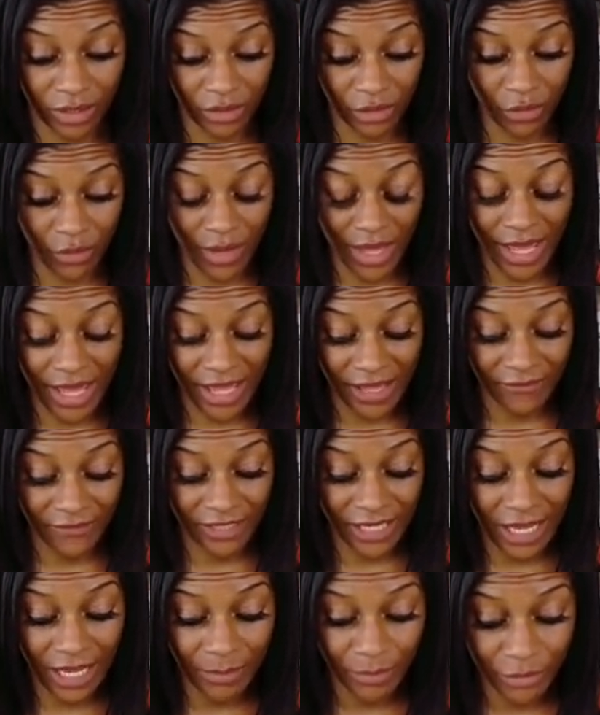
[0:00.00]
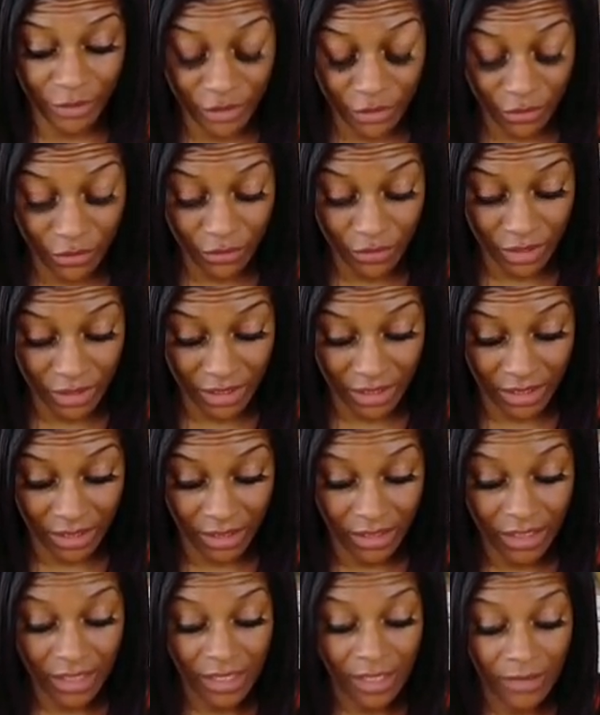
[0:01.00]
You have an
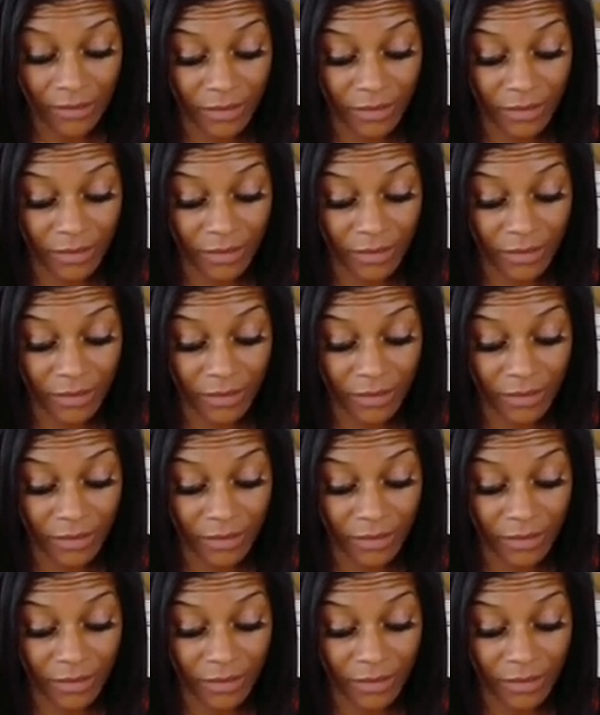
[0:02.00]
opportunity